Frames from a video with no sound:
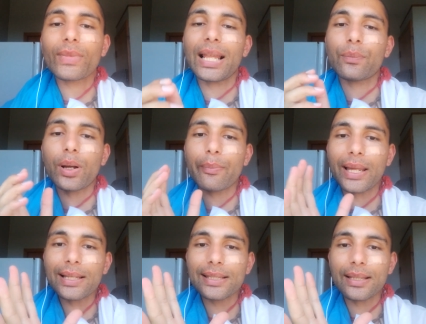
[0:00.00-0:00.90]
and what
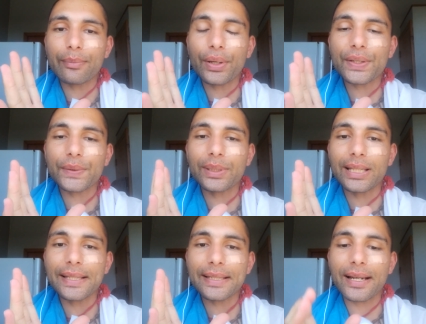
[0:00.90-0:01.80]
matters the most with
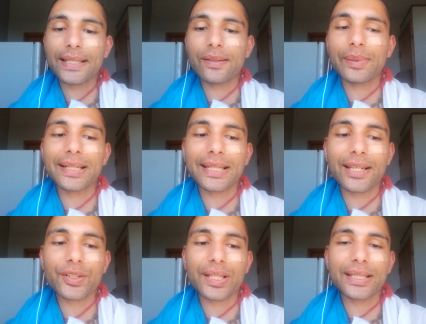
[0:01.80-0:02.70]
these kinds of
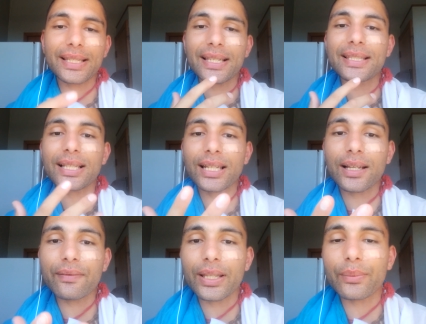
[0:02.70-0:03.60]
meditations is the
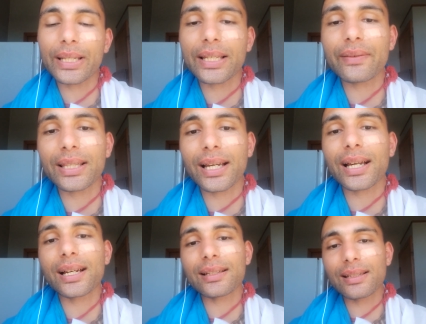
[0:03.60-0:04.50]
love that we give at the
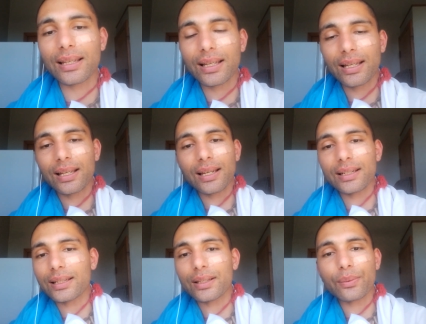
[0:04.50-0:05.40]
heart.
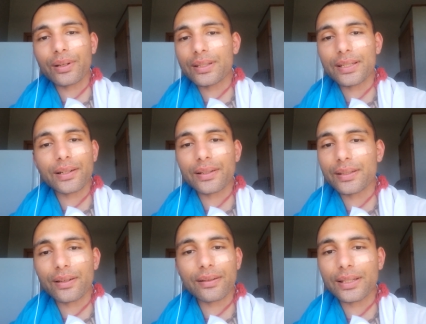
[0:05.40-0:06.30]
In other words,
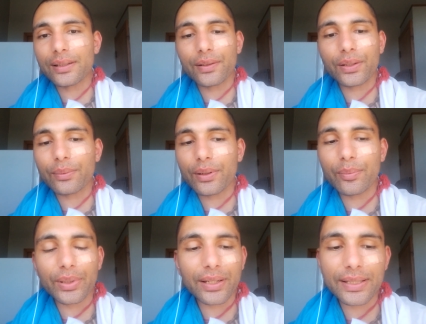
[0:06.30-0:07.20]
dearest souls within the world,
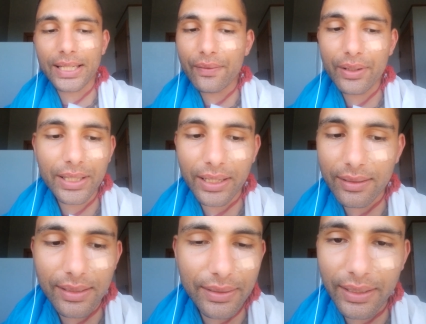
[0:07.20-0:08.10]
because everything
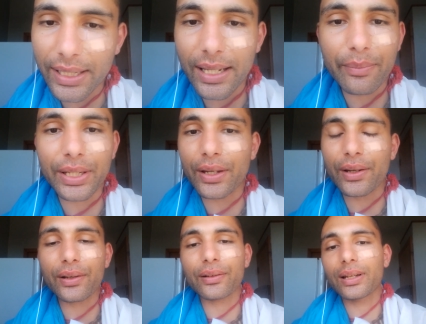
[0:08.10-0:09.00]
else is going to come and go.
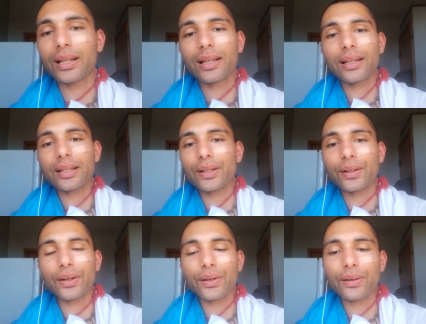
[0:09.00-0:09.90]
You
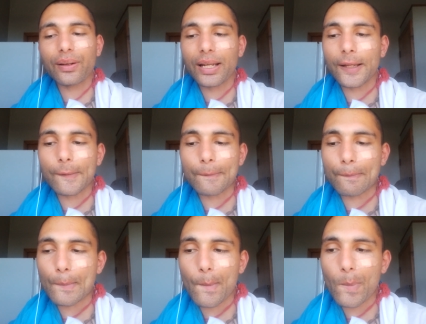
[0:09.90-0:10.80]
know,
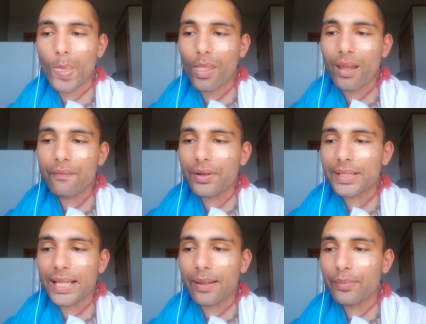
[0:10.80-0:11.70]
um, for
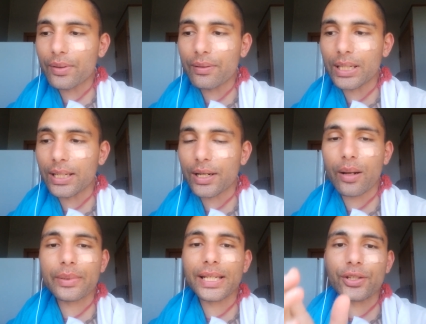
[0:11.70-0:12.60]
example, the
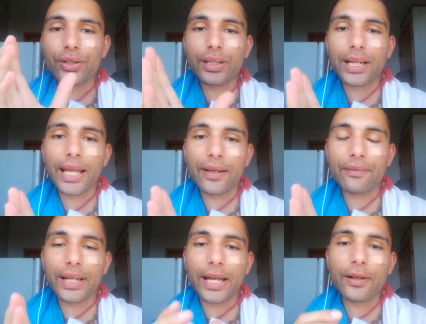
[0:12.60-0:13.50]
accommodation that I have
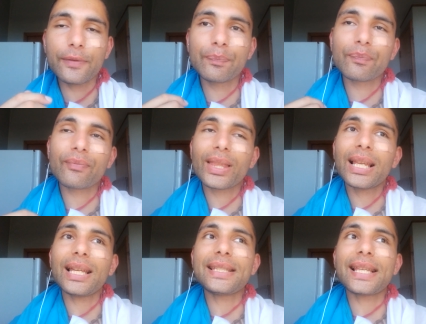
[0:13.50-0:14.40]
now,
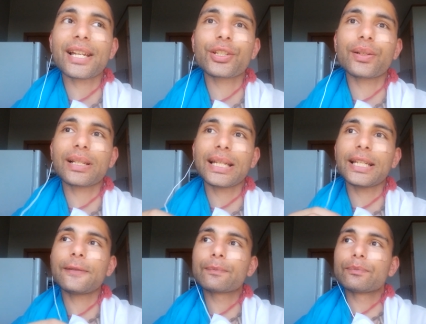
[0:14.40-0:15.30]
it's actually,